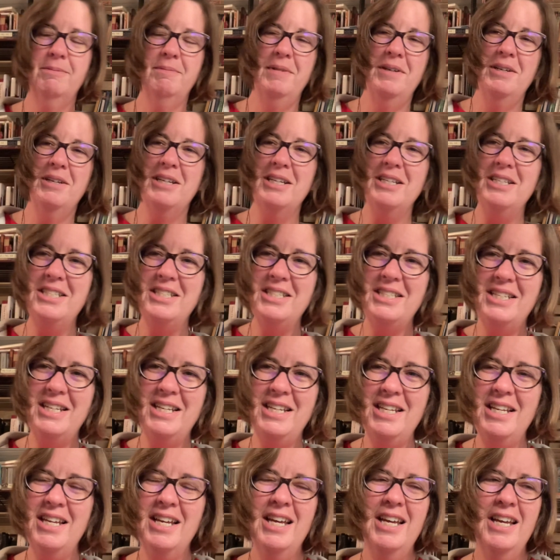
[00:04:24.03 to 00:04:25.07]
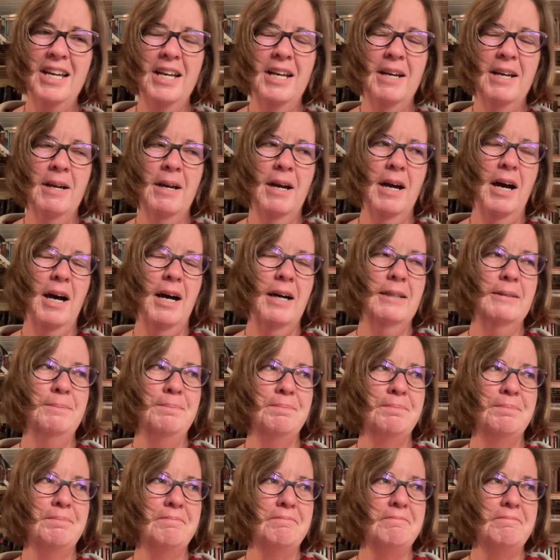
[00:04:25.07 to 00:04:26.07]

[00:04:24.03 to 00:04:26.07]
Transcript: You can see um,